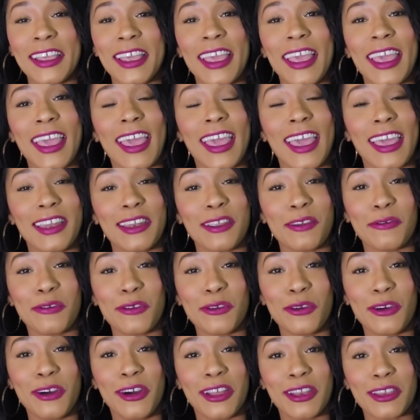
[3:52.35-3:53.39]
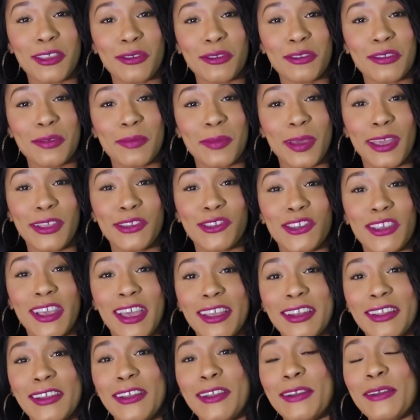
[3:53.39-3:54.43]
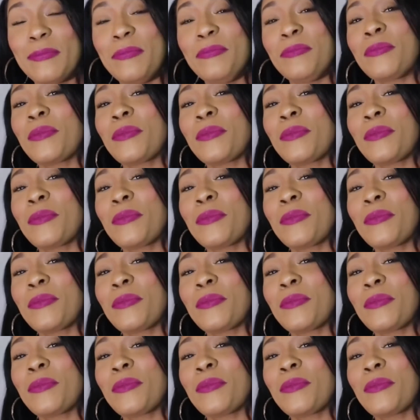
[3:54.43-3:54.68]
and if you are new to my channel,